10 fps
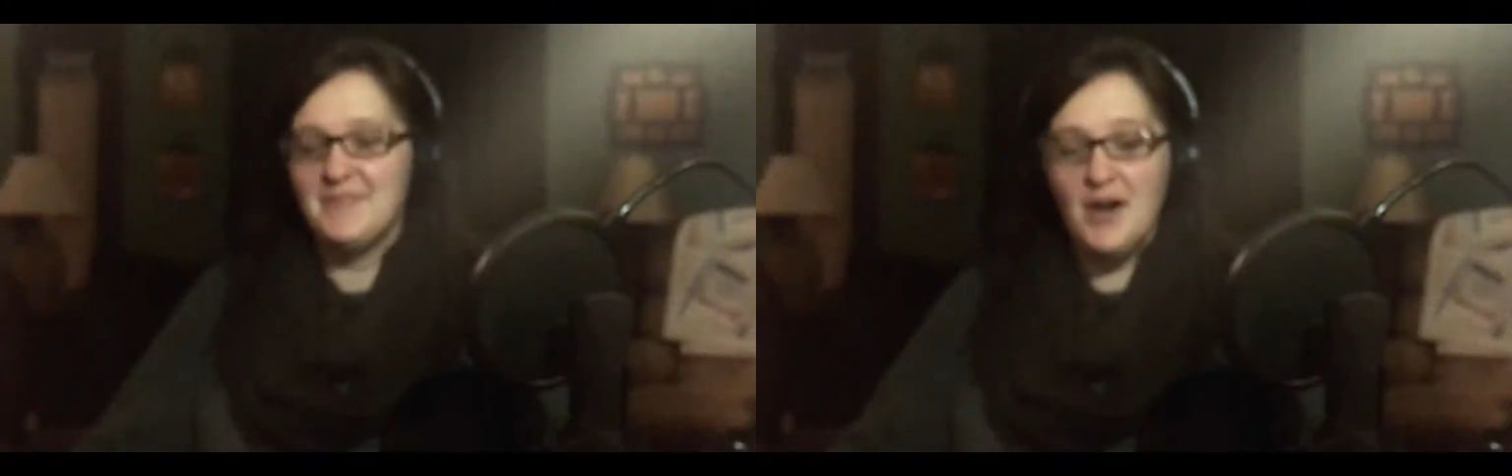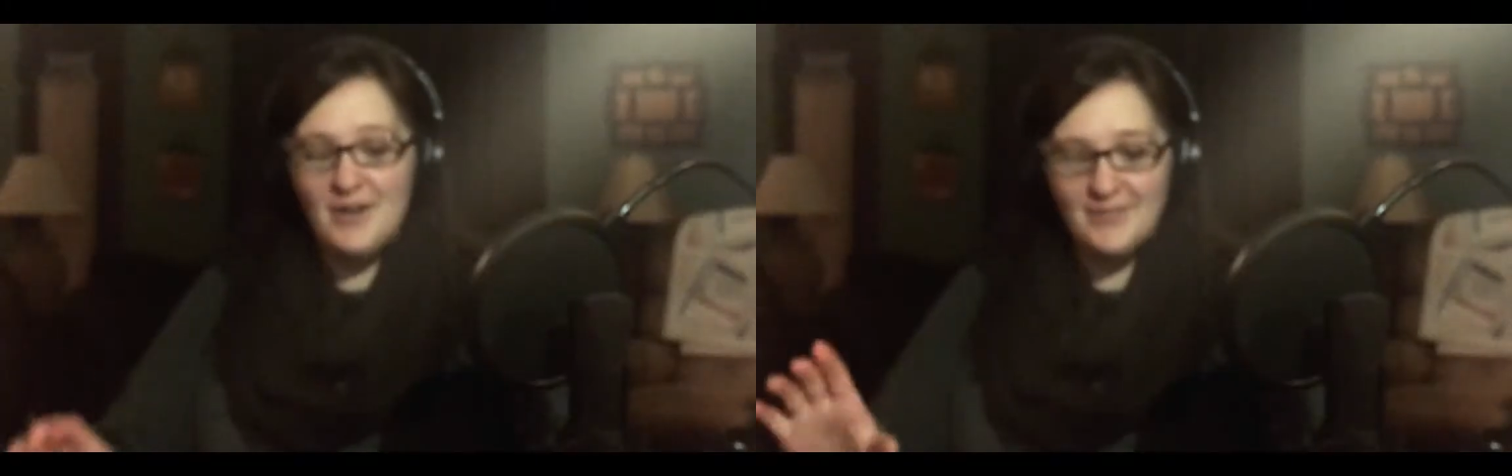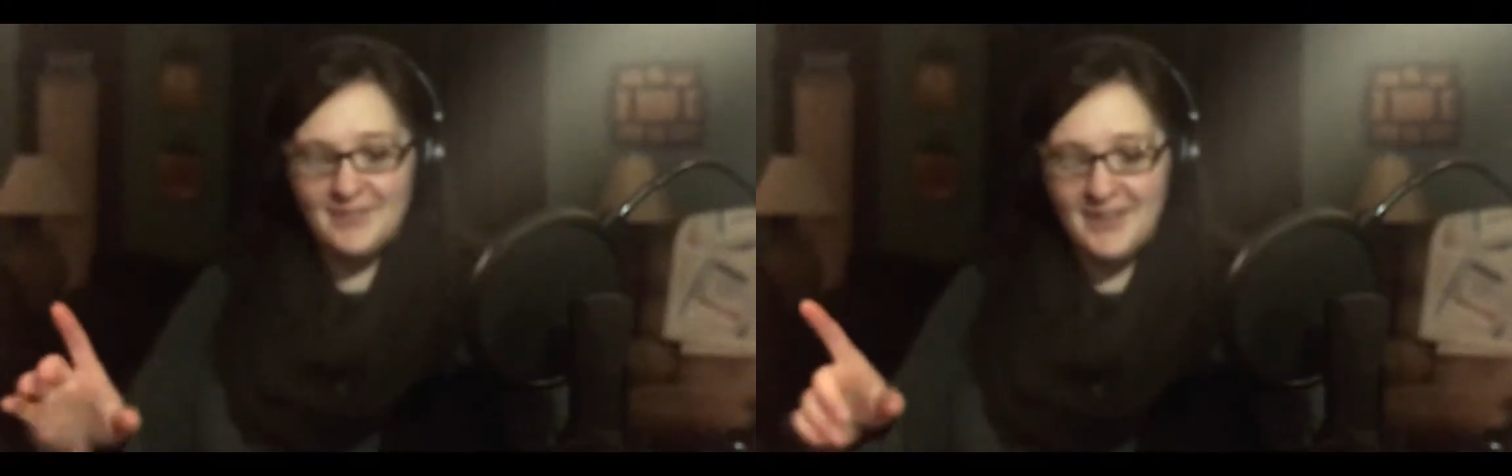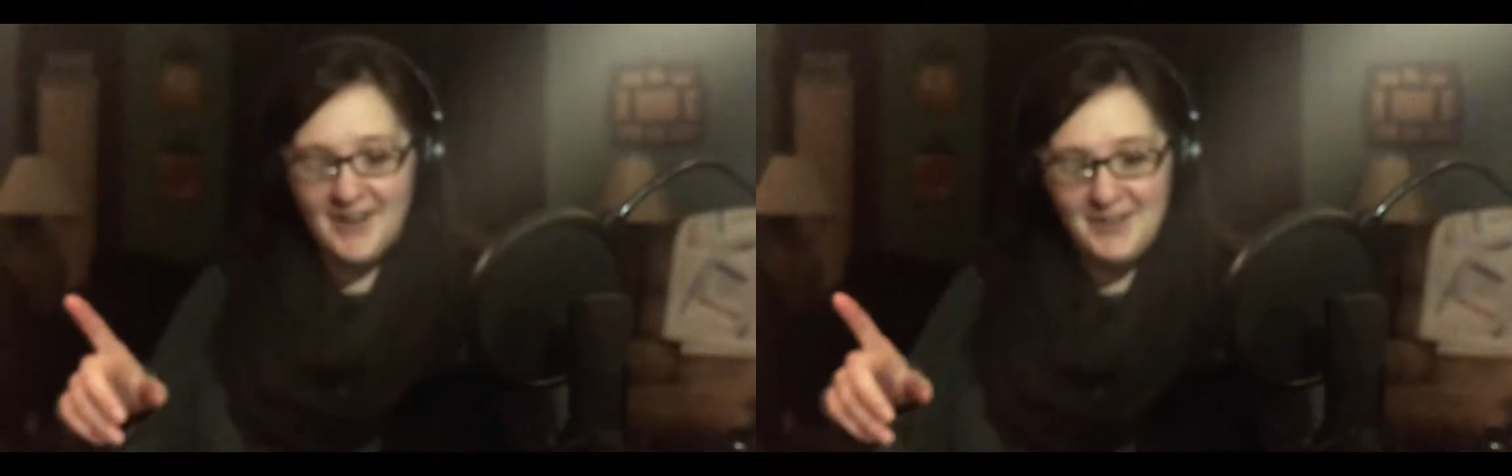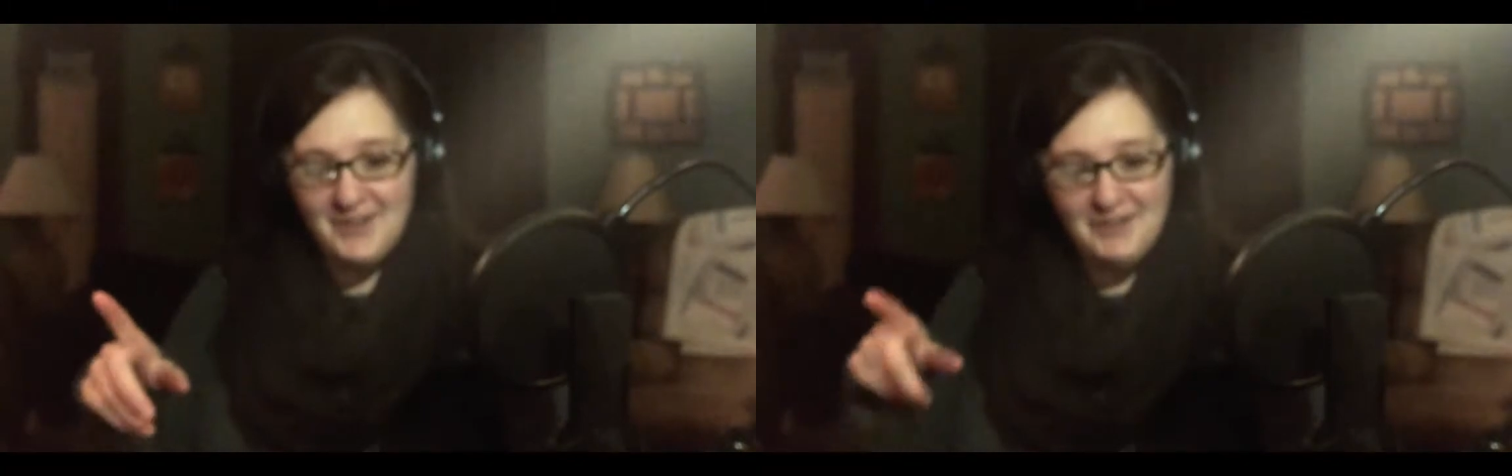No, not
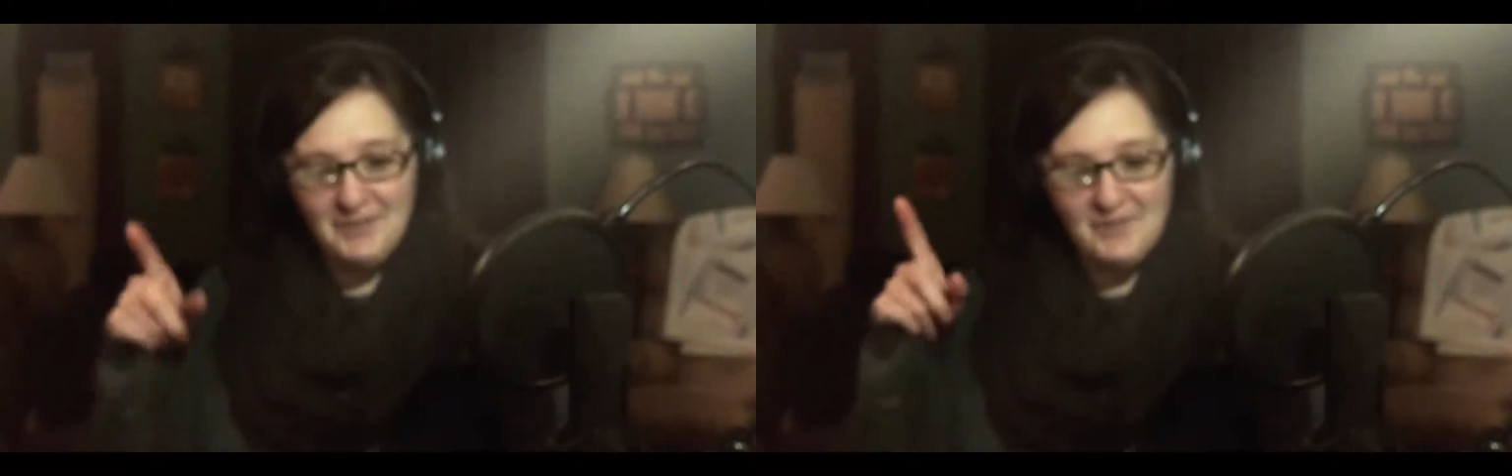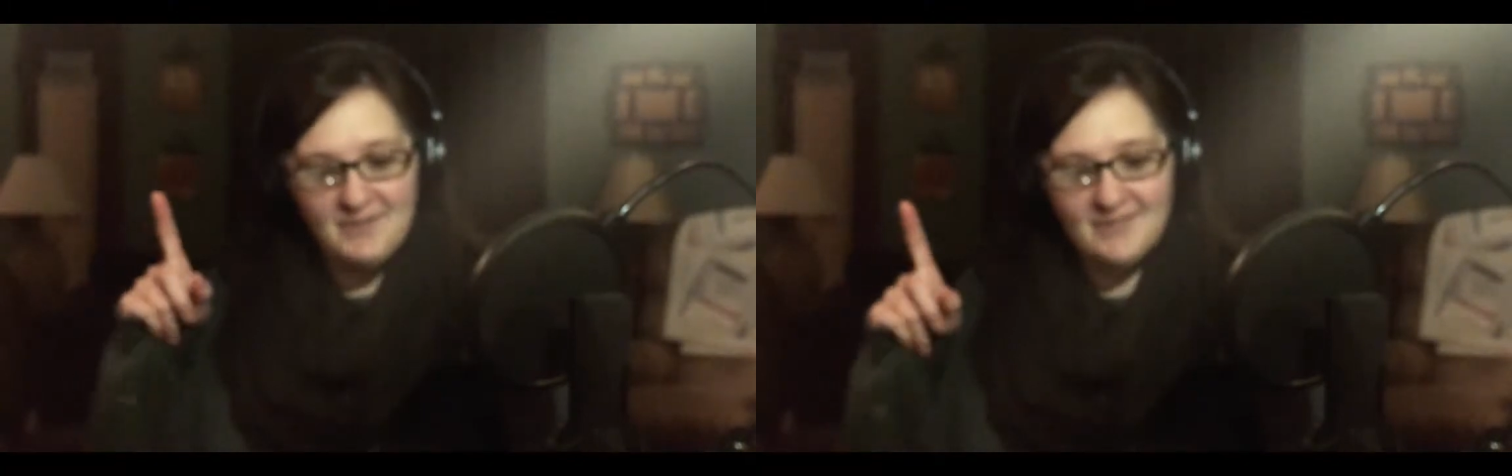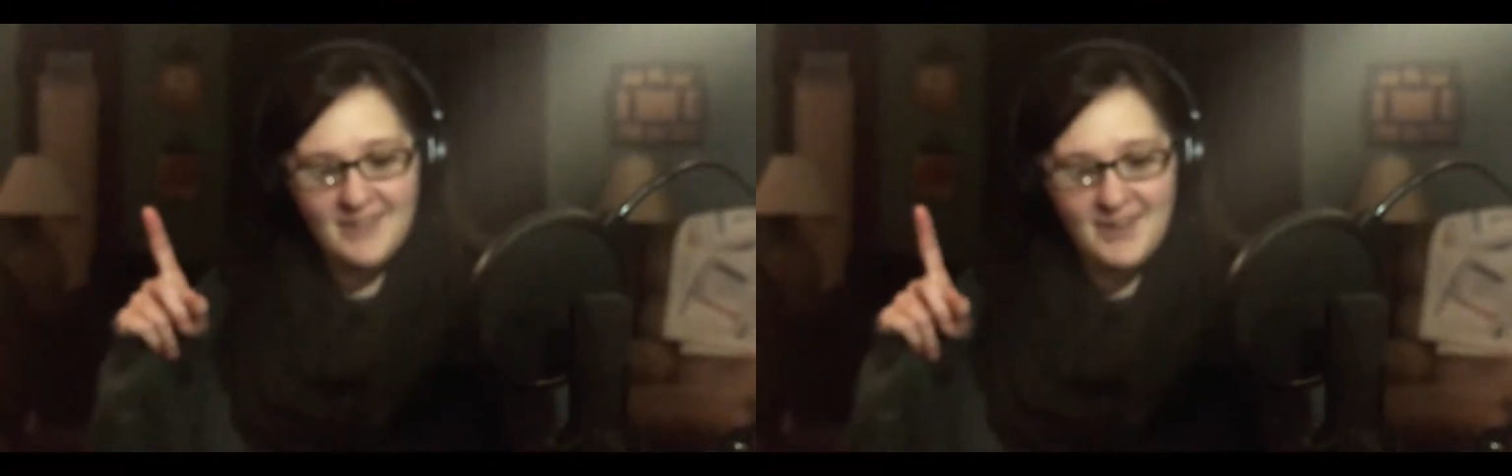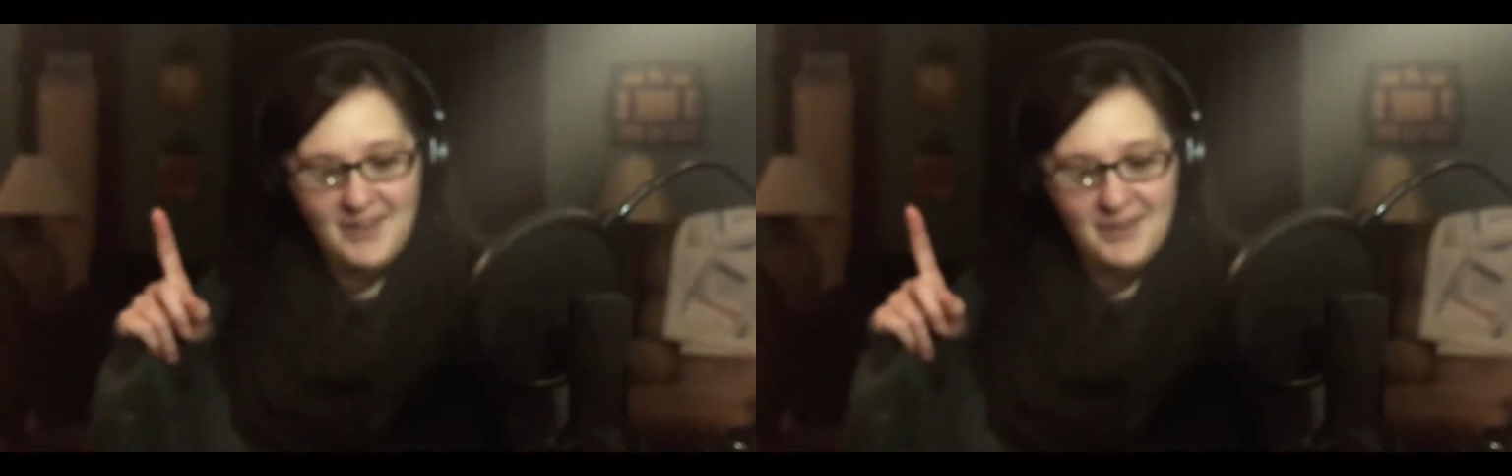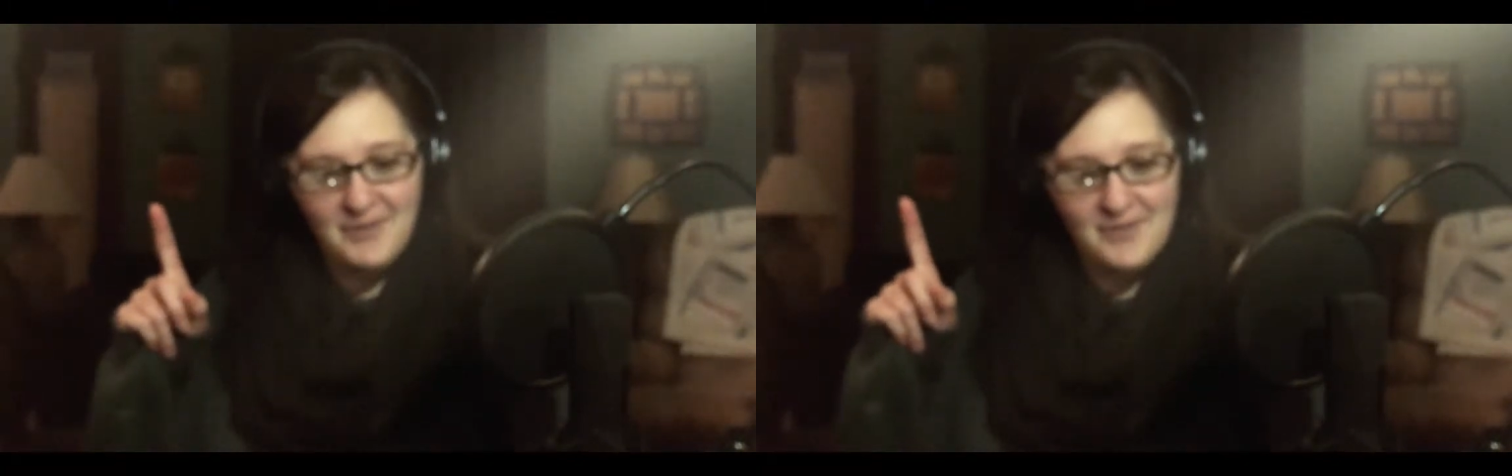you. Not you.